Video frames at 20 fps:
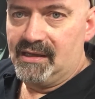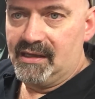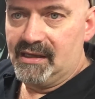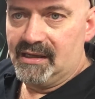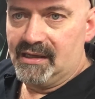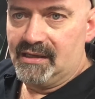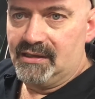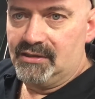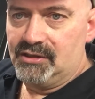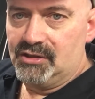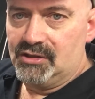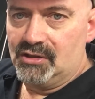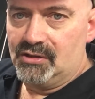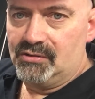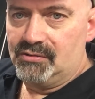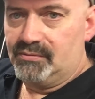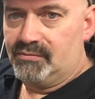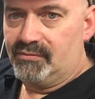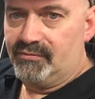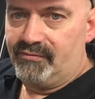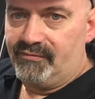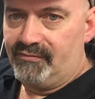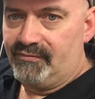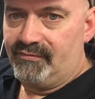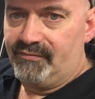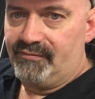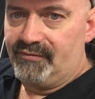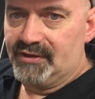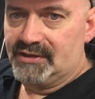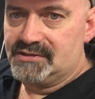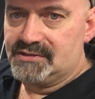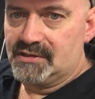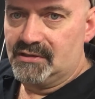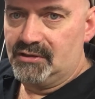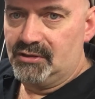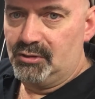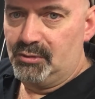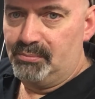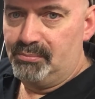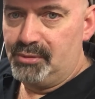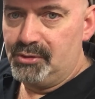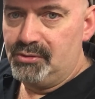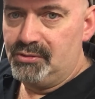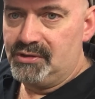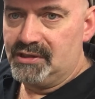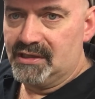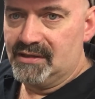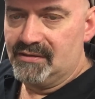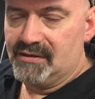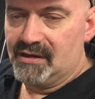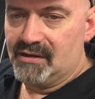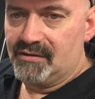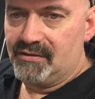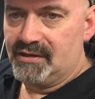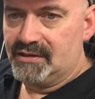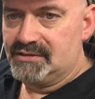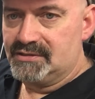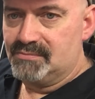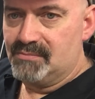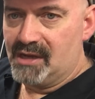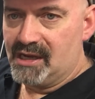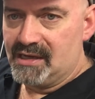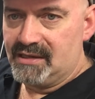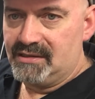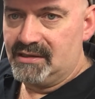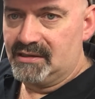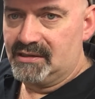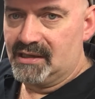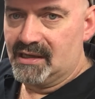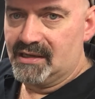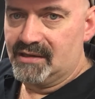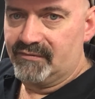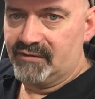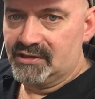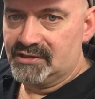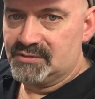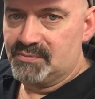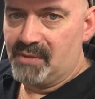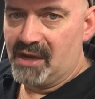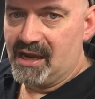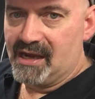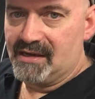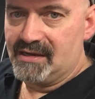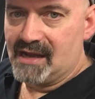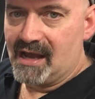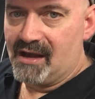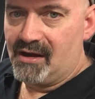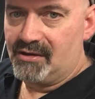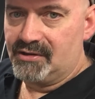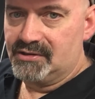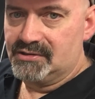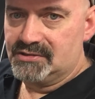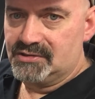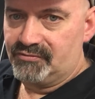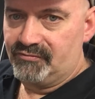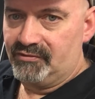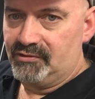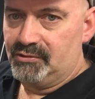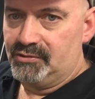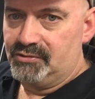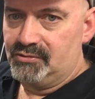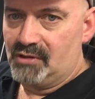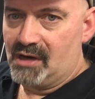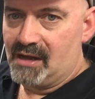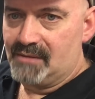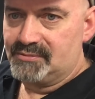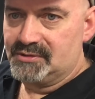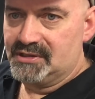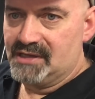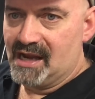and you know fix a little boot in there that's made to kind of expand out as fluid drops